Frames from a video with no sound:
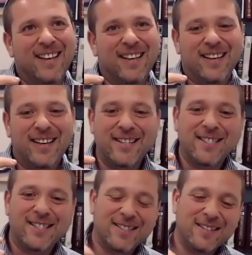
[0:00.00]

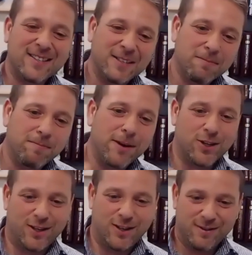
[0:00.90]
his
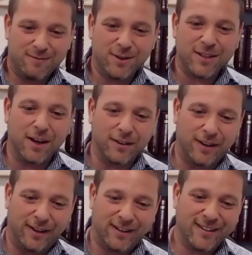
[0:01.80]
speech was
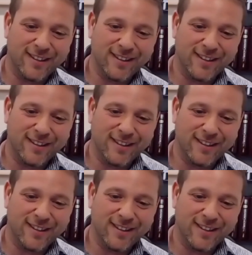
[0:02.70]
hunting,